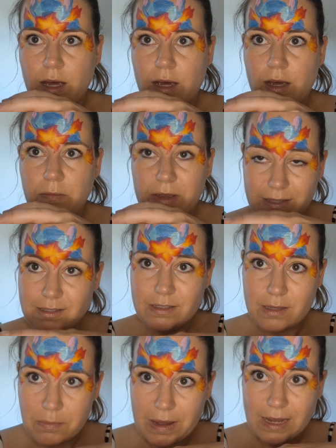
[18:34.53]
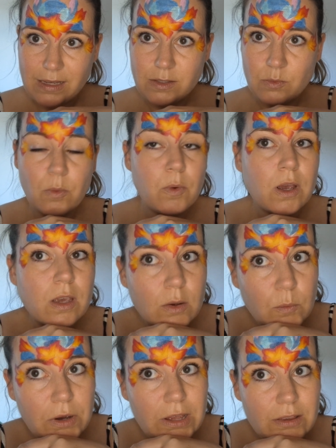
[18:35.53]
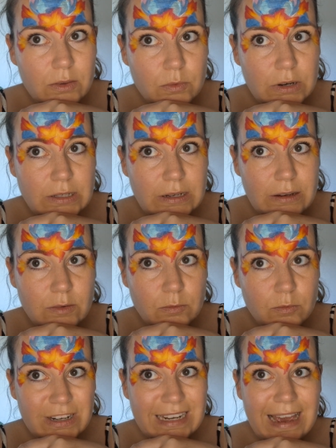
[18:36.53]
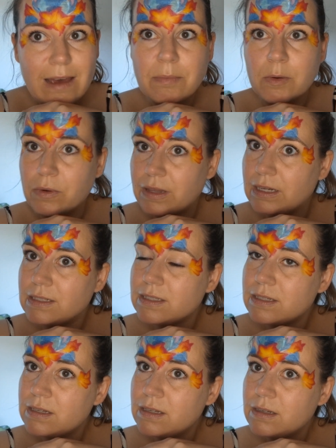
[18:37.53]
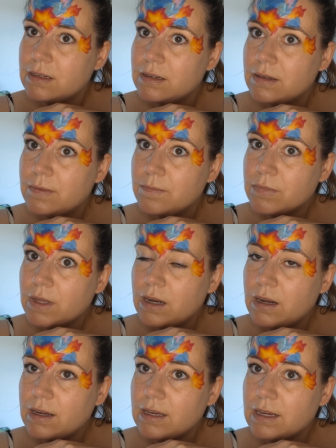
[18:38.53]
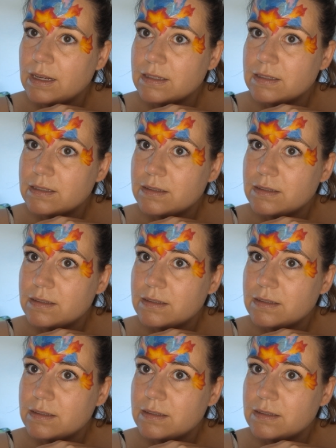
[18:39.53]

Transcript: But this is the base we're working with right now. I'm really happy with it. I like it.